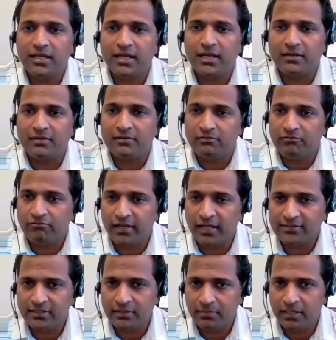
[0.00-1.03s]
can
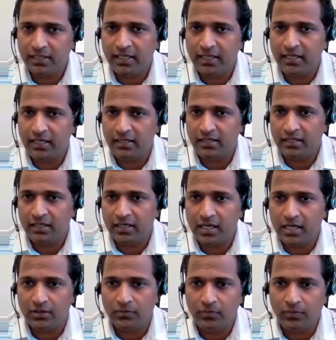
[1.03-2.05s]
flexibly
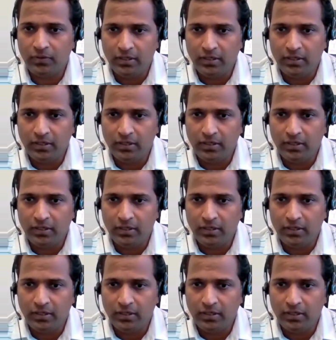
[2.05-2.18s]
allow